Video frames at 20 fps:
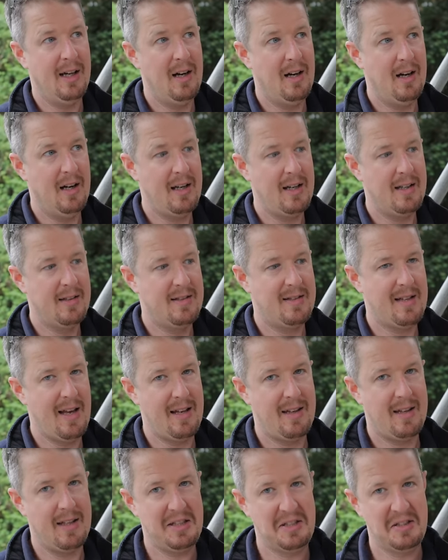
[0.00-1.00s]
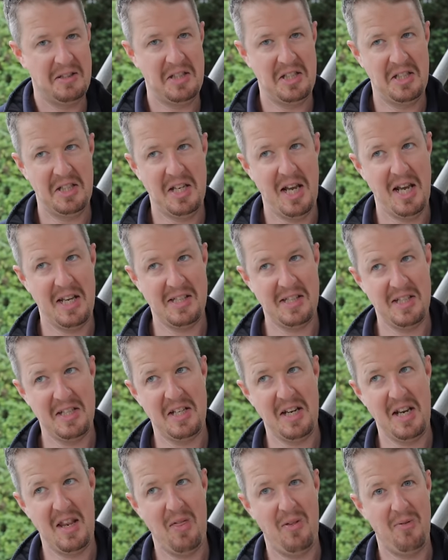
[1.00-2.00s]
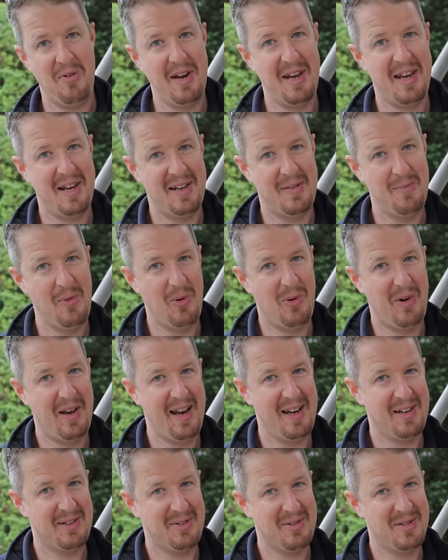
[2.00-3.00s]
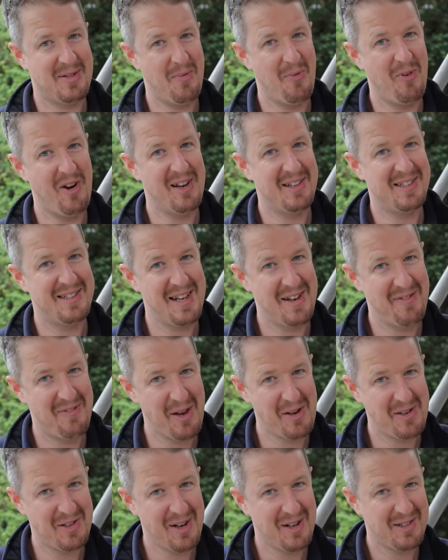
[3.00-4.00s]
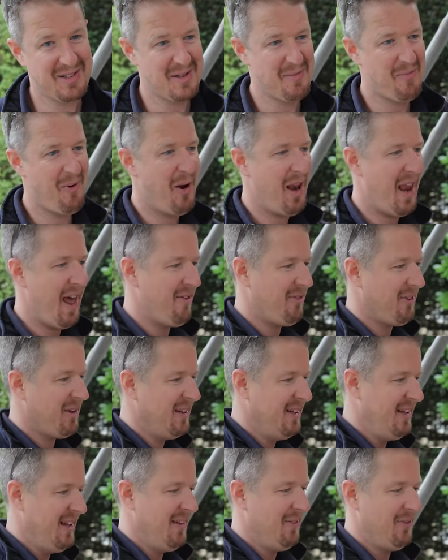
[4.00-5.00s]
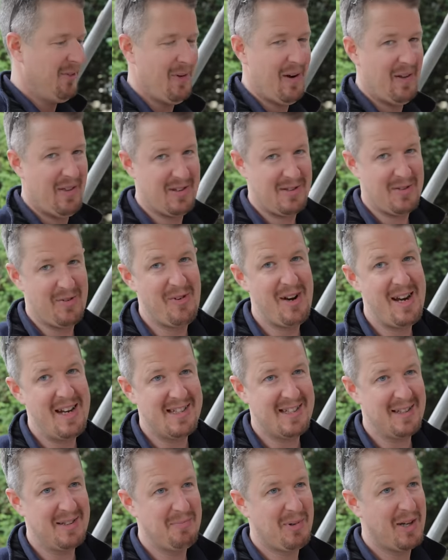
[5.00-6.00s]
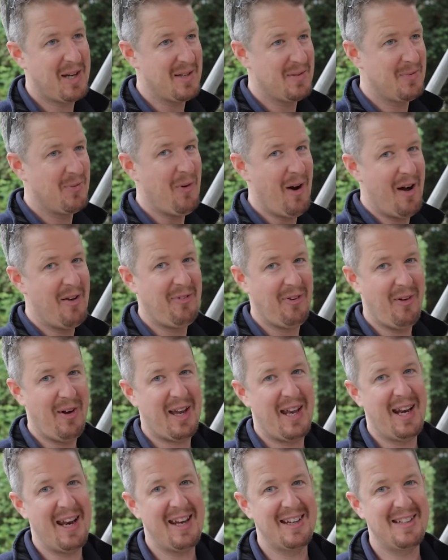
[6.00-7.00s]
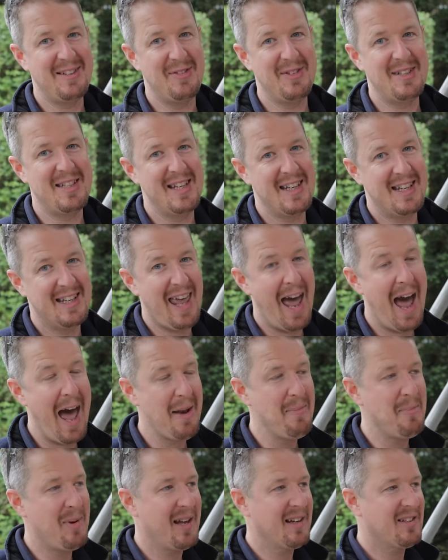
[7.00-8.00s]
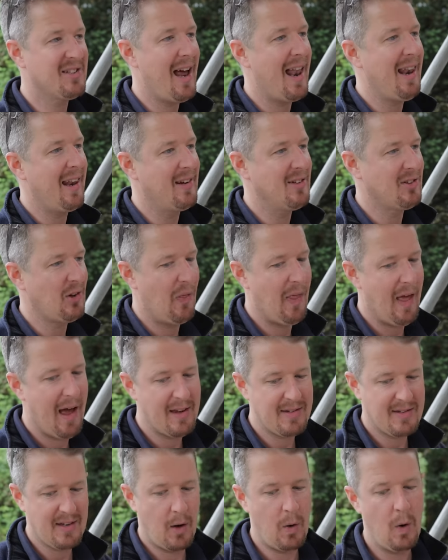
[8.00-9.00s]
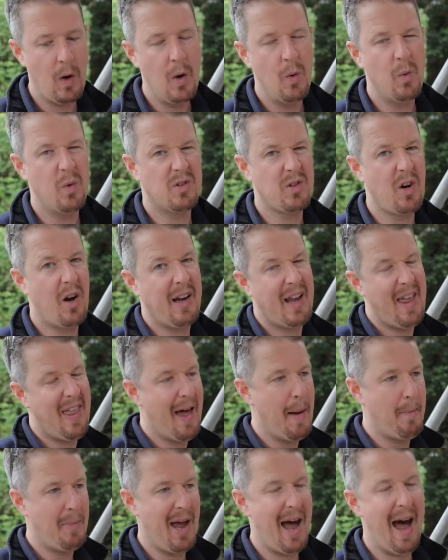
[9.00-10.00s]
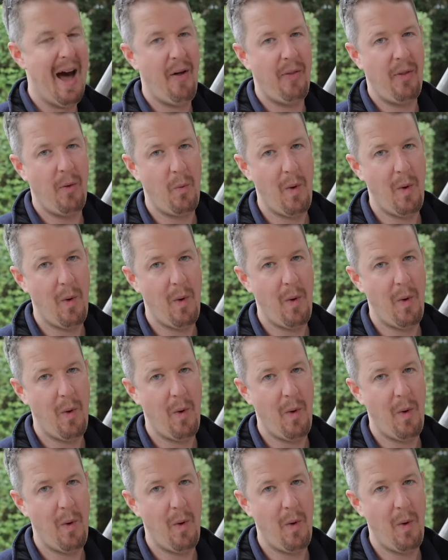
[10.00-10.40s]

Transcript: I said that the Tesla Gen 3 wall connector is the worst EV charging point ever. Well, there's a reason, because Wi-Fi connectivity can be a challenge on that. So we'll try and get that bit out of the